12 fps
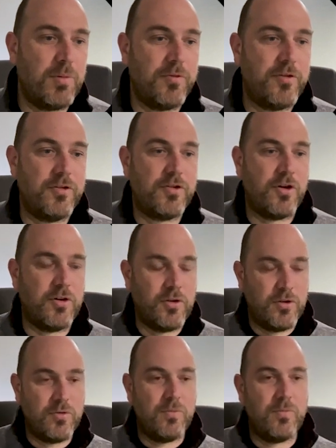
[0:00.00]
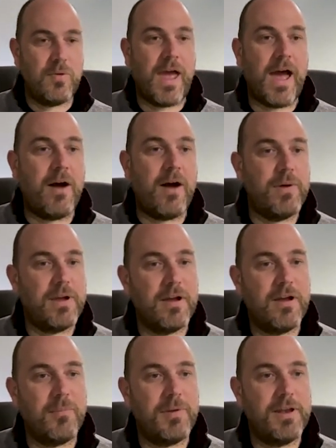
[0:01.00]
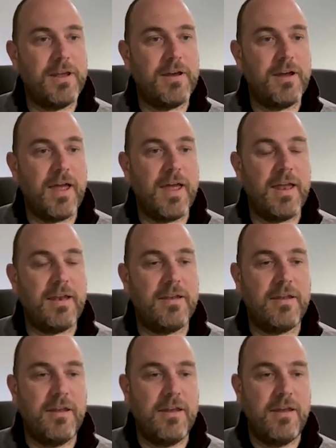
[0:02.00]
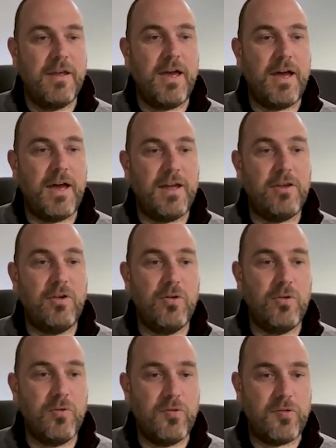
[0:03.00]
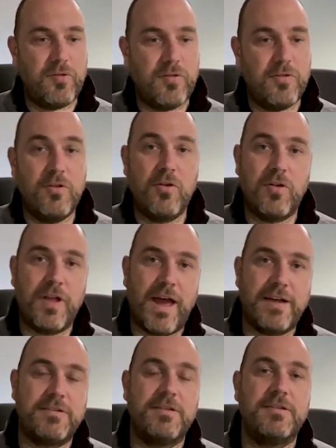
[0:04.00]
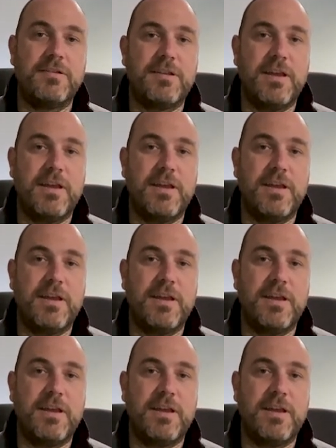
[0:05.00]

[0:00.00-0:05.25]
to show you how we can come in here and uh, use neural hashes